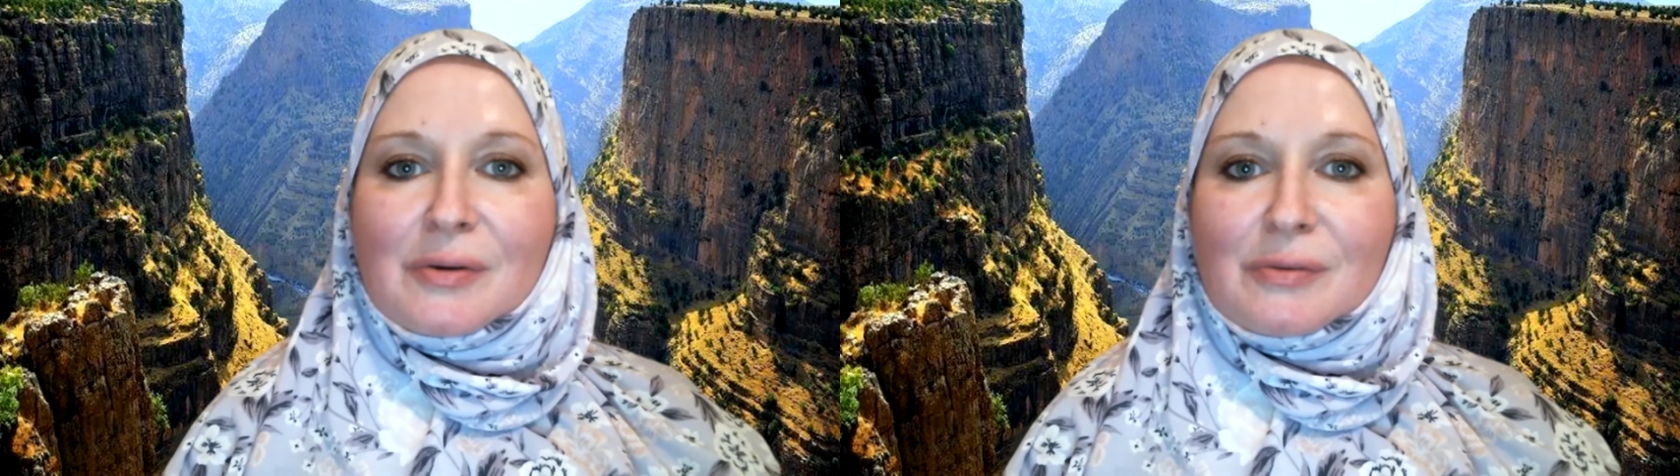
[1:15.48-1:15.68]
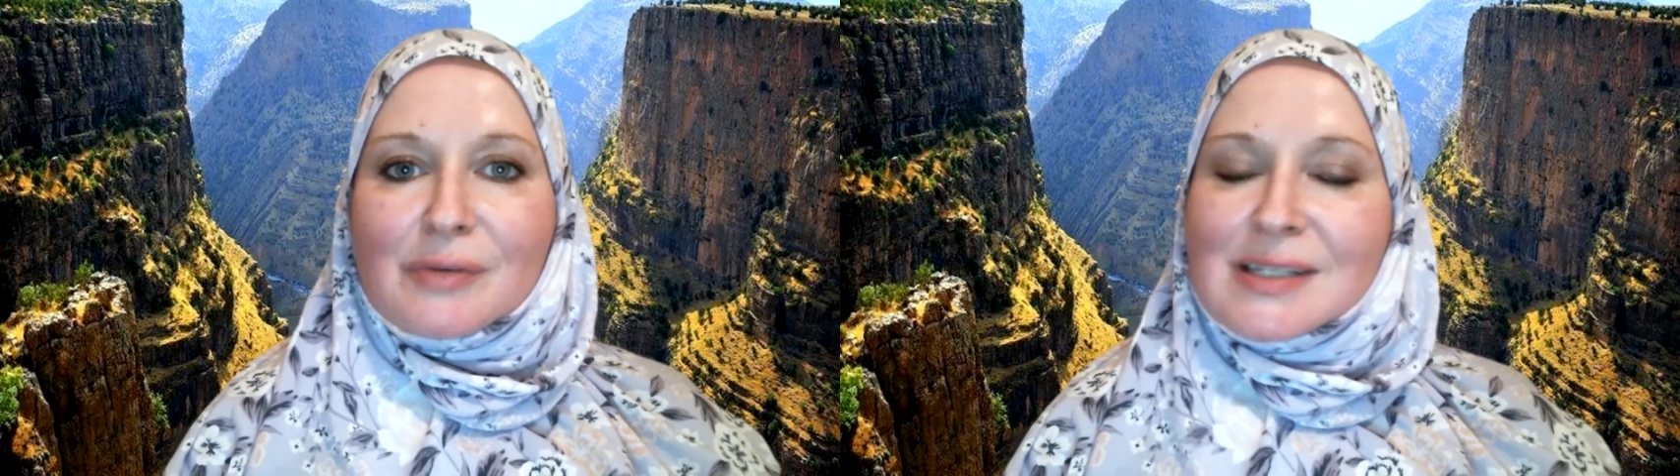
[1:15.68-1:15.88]

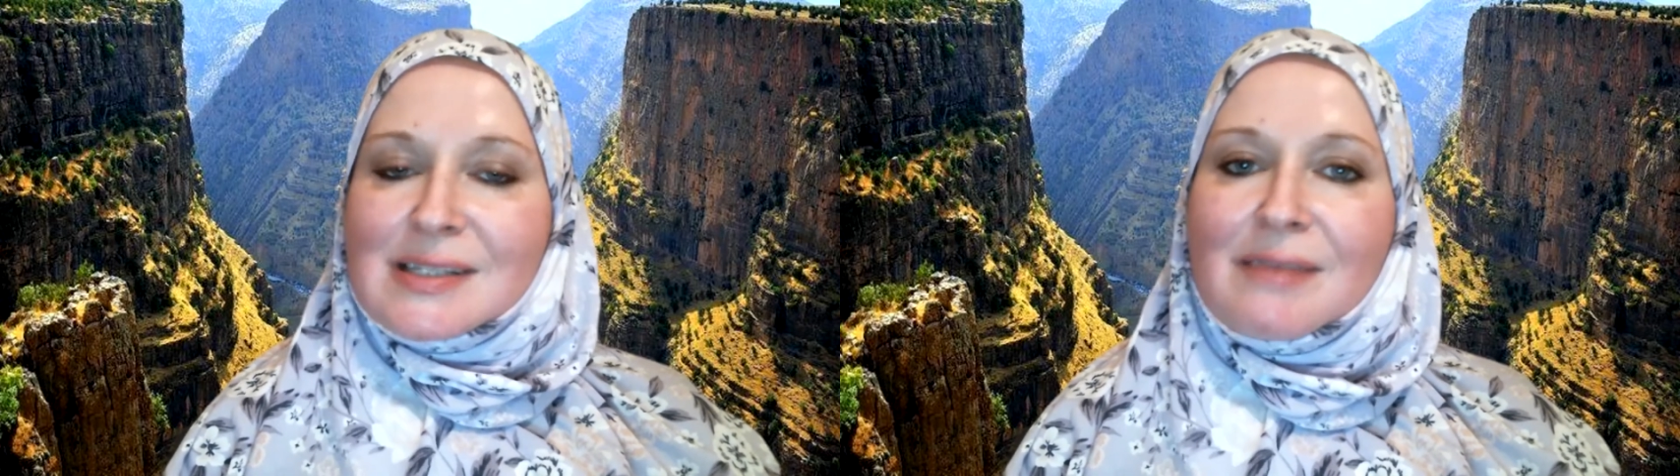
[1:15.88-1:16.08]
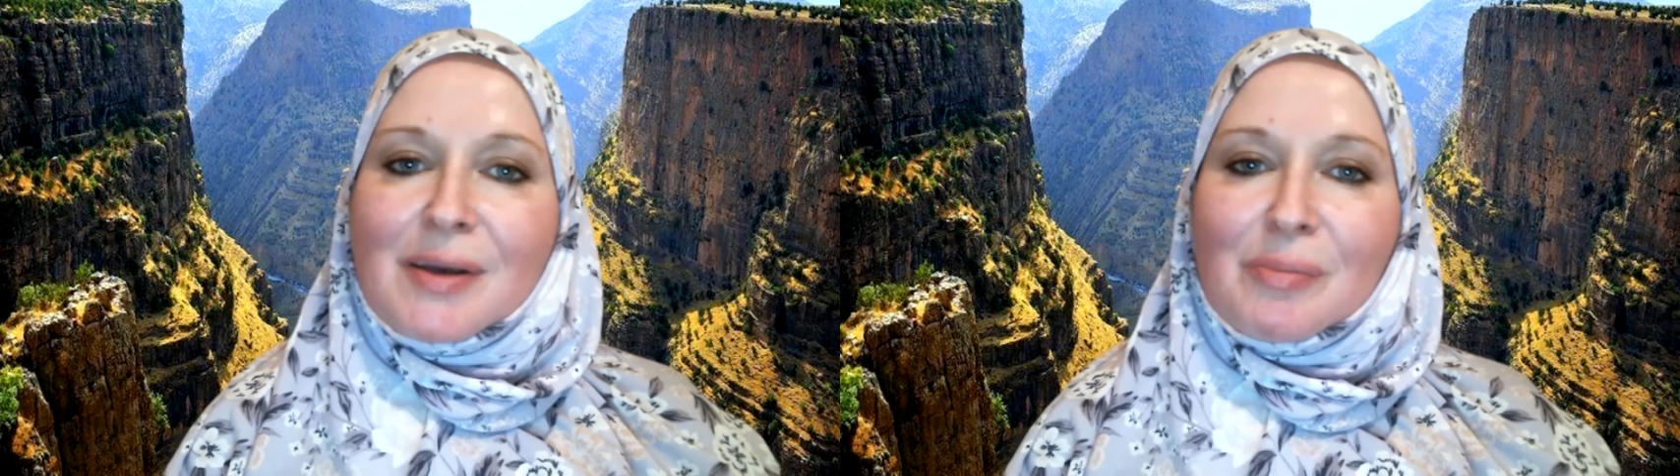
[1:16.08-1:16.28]

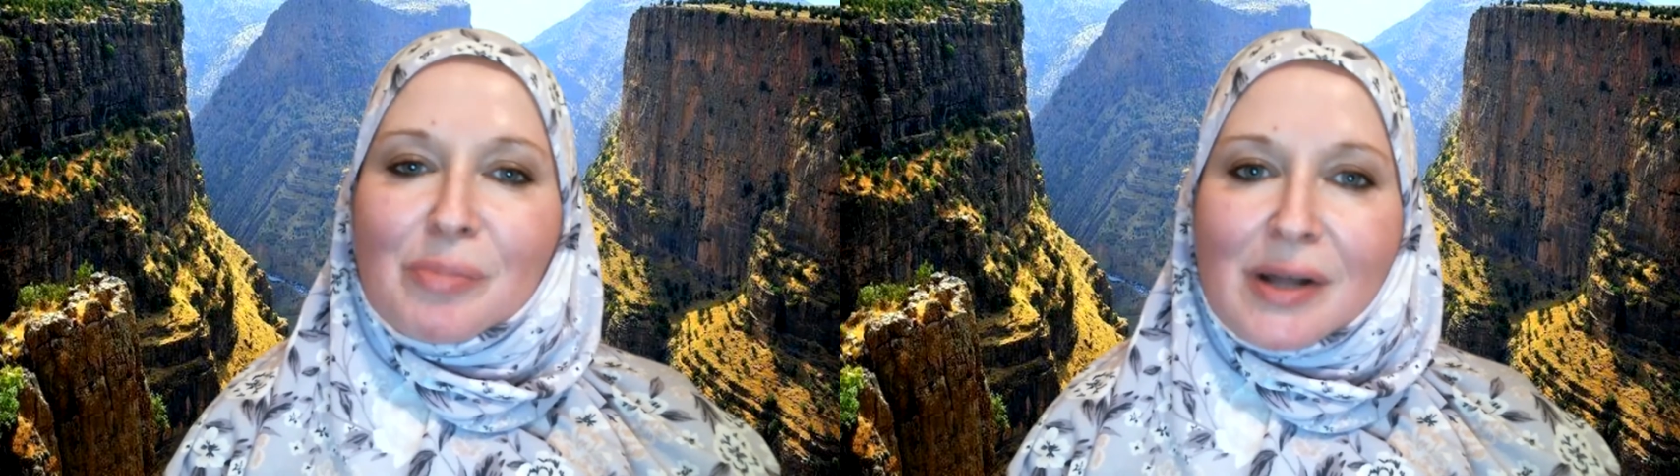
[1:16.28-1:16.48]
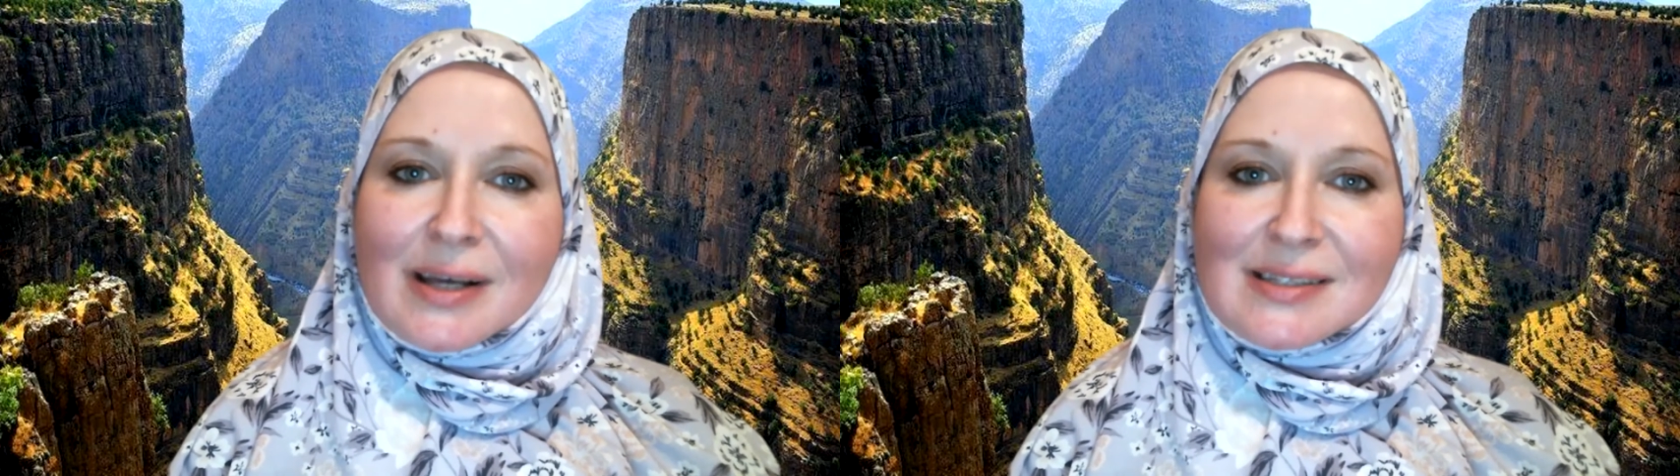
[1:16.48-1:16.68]
receiving
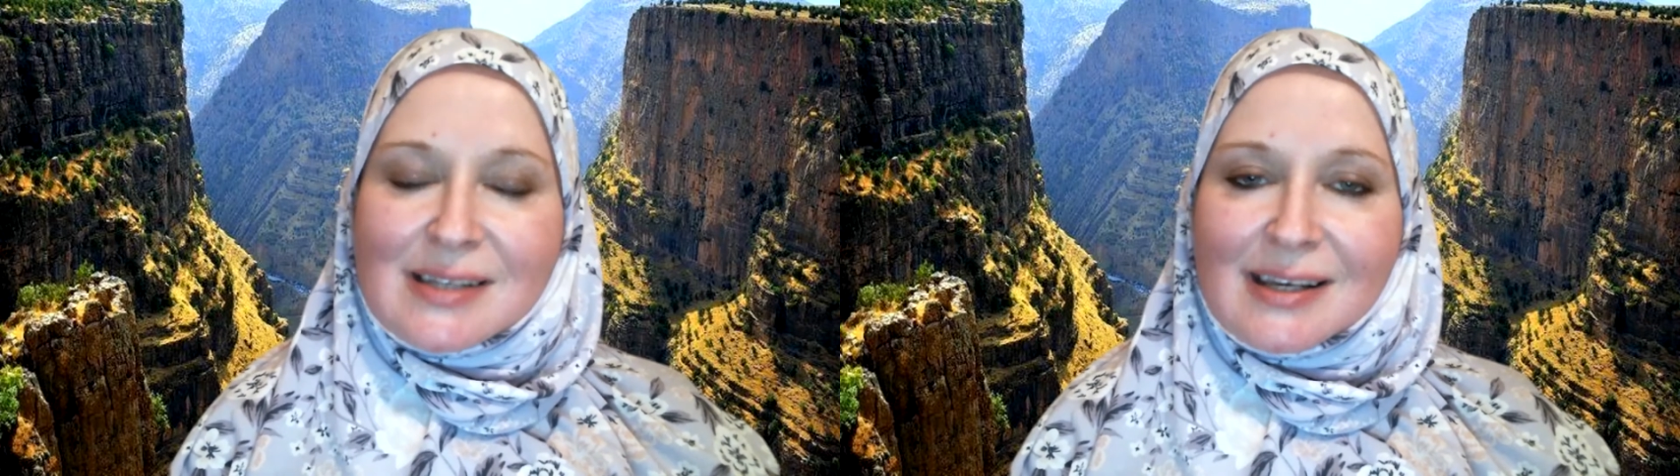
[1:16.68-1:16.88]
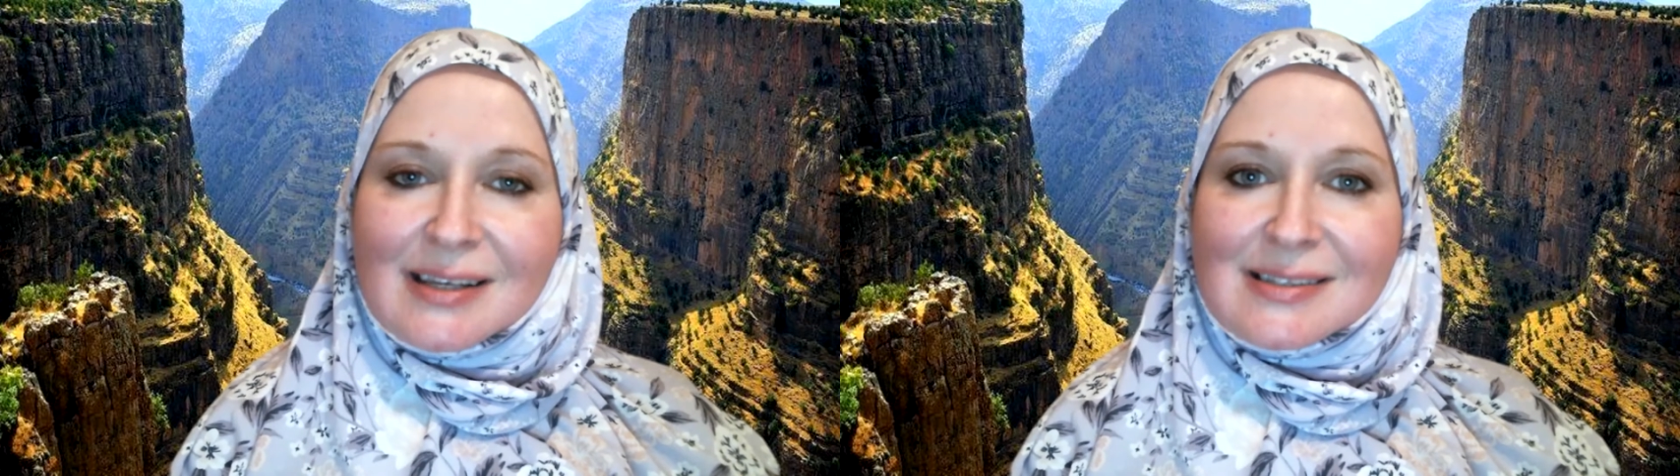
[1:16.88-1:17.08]

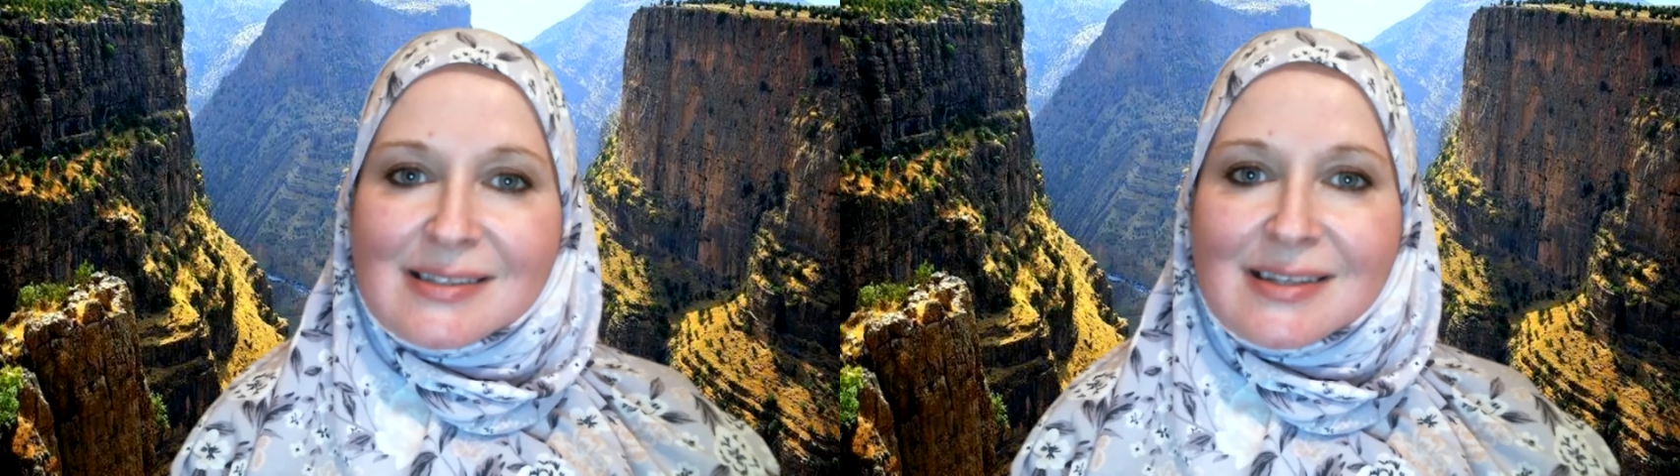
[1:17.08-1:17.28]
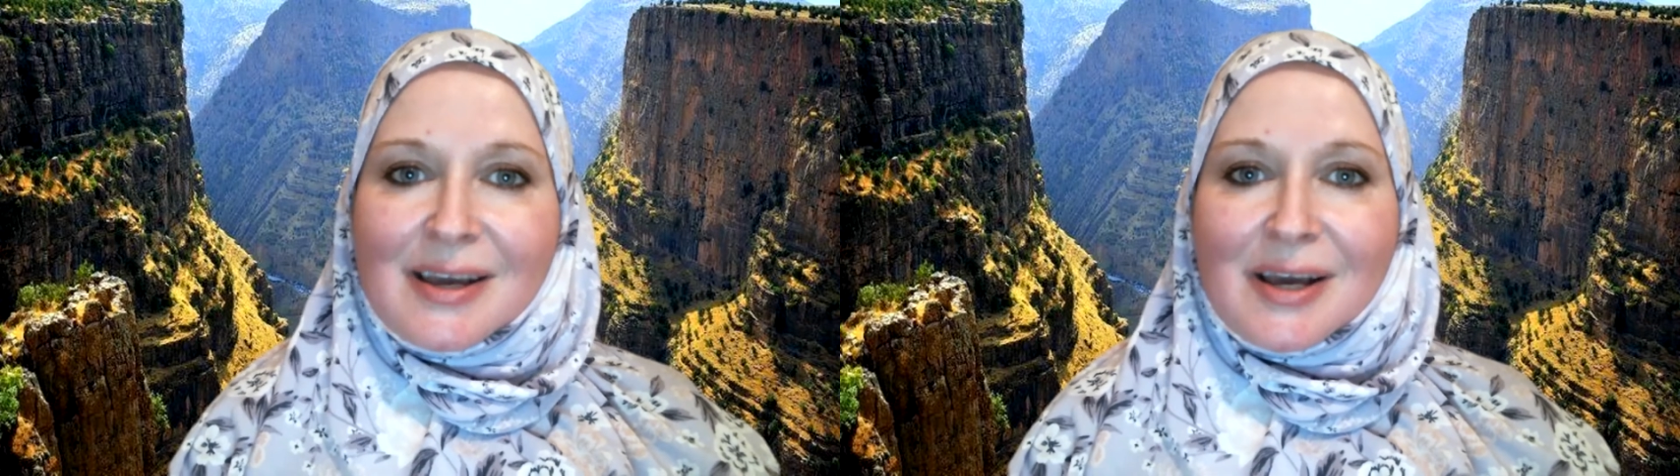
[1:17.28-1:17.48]
blessings,